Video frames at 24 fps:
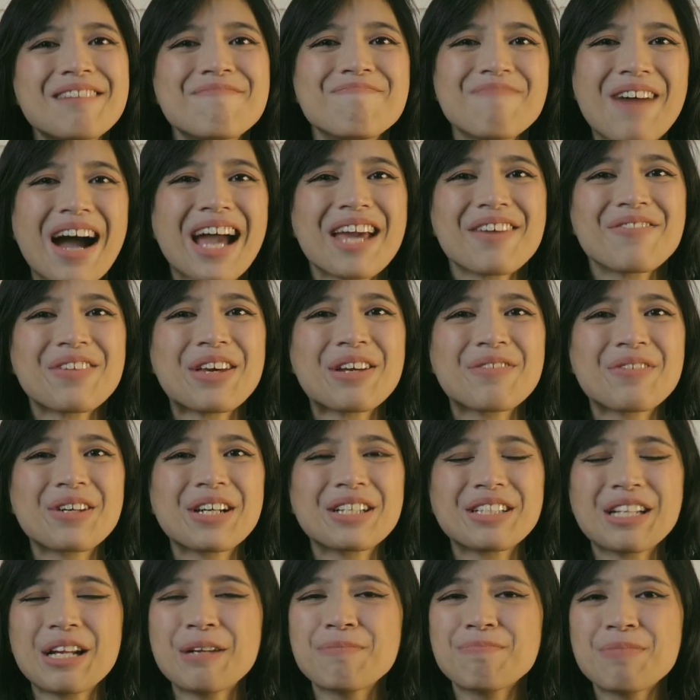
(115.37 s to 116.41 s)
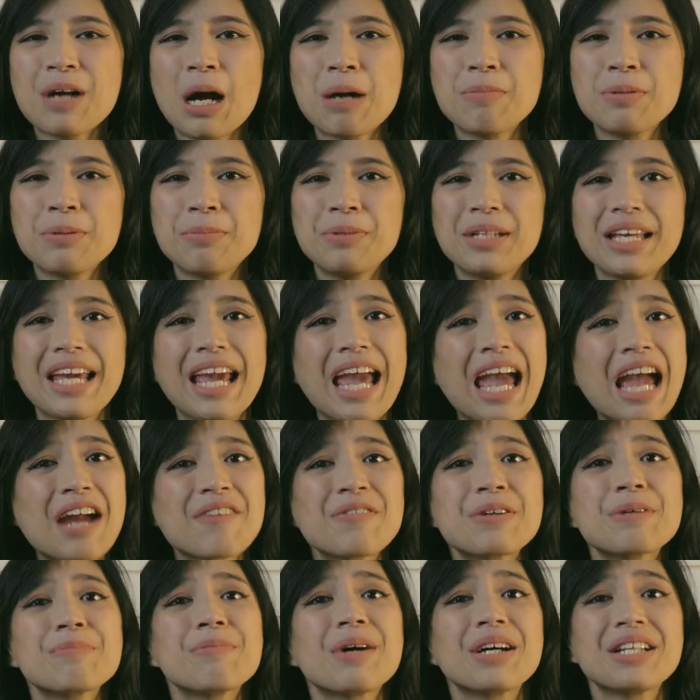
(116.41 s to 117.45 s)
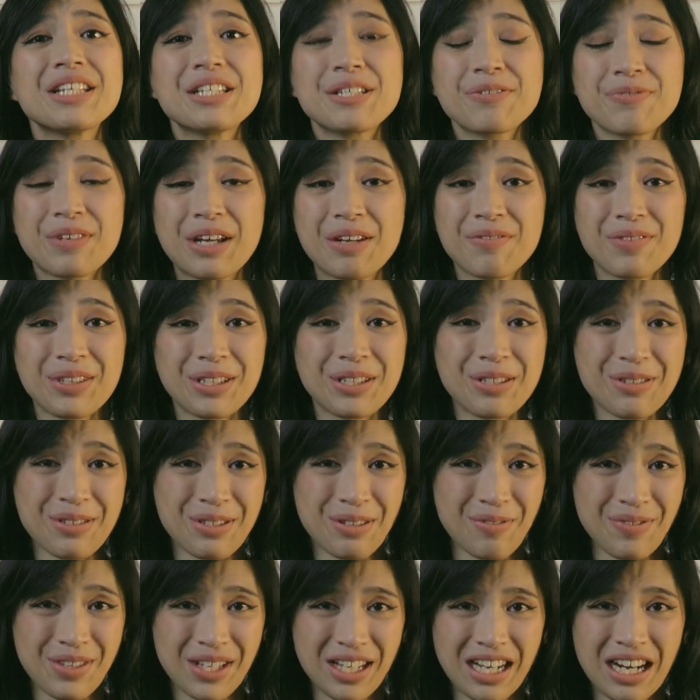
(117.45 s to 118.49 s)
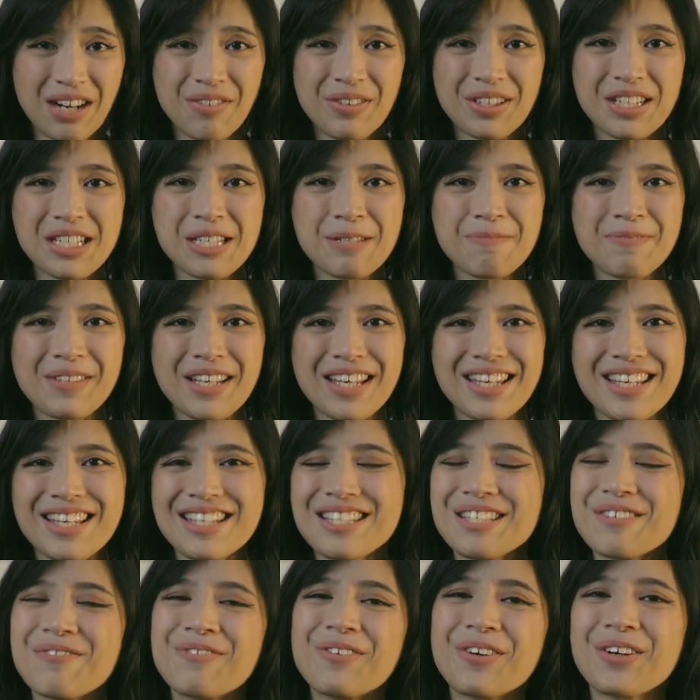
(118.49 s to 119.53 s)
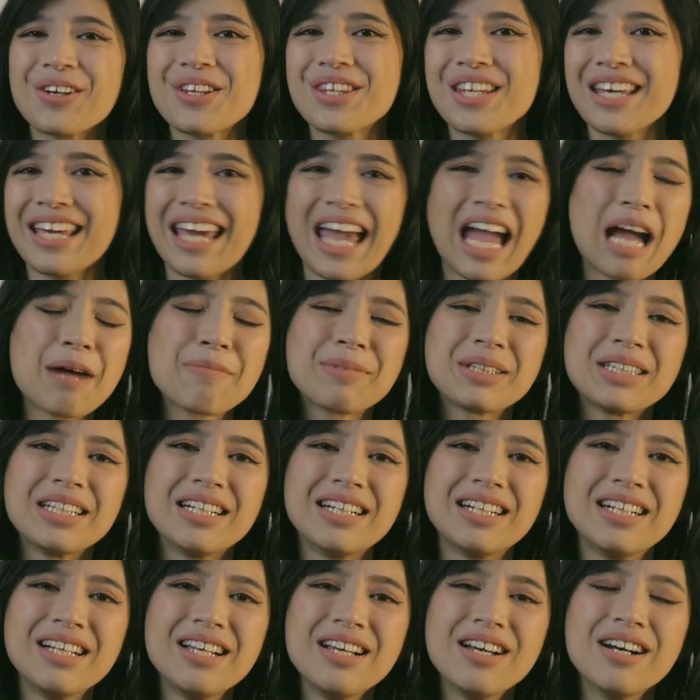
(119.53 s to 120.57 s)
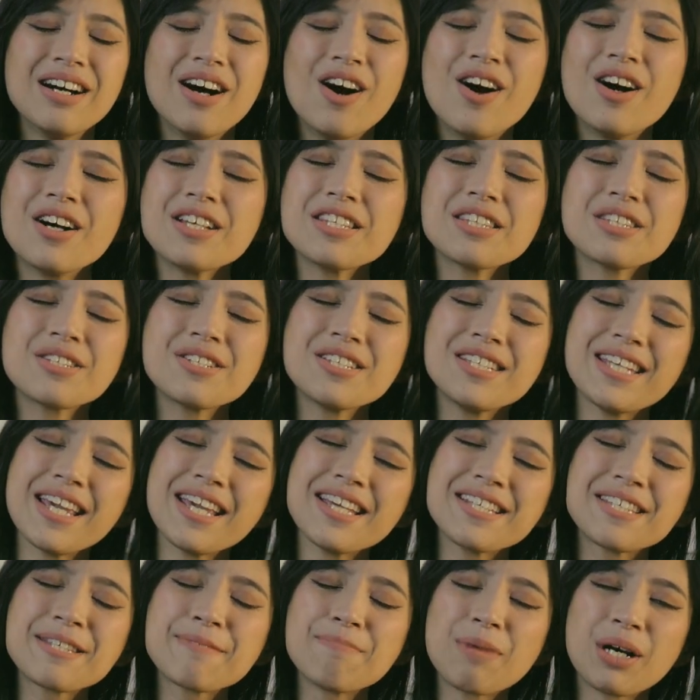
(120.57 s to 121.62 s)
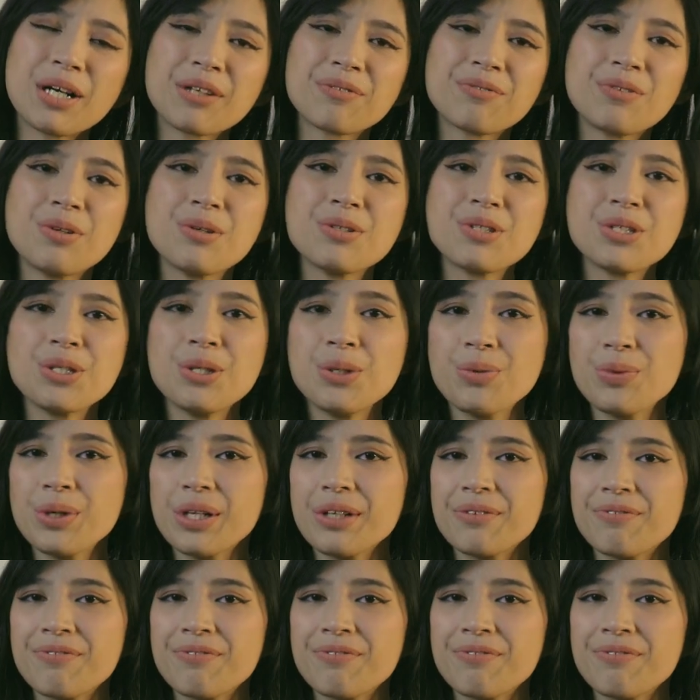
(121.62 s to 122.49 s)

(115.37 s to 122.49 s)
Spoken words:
My favorite, and probably everybody's favorite use of the cover display, is for the camera. On today's smartphones, you will